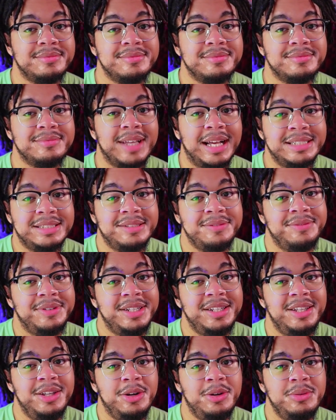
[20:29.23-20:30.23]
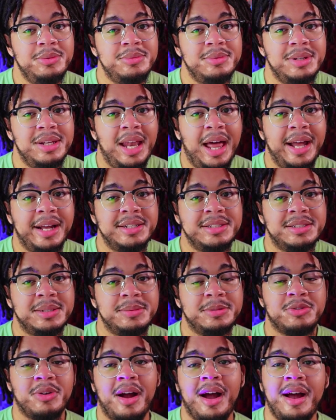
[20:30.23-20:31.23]
that's the video. Like,
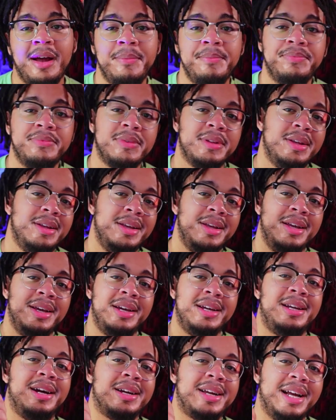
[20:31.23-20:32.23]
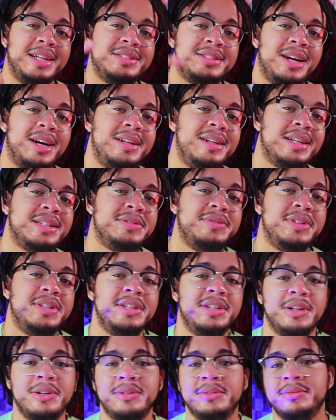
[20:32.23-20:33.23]
subscribe, and I'll catch y'all next
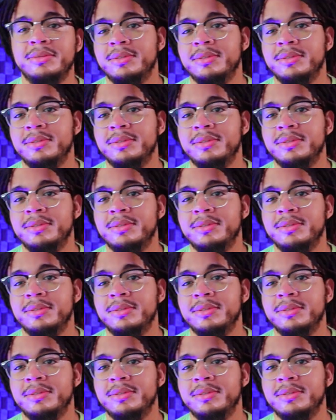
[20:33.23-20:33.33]
video.